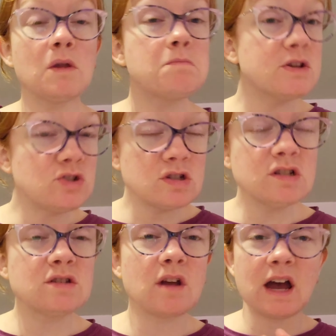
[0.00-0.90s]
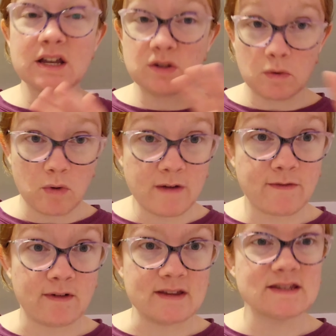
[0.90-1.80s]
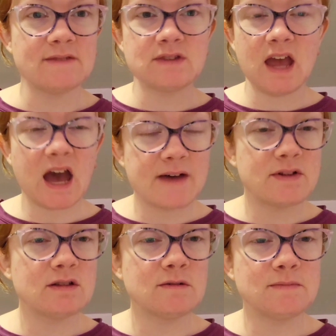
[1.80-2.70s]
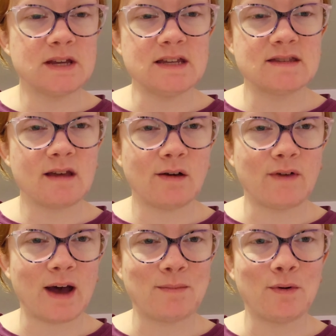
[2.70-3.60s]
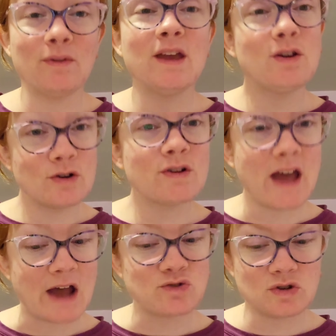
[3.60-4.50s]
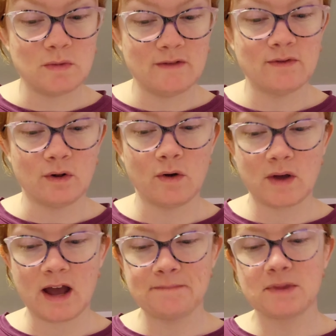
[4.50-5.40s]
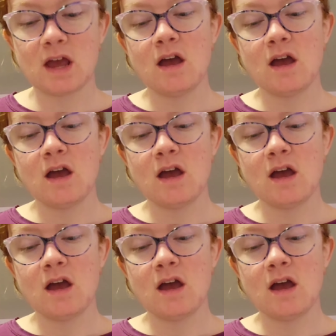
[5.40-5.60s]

but just as a reference, if they have a little piece of apple, they could actually be full, okay?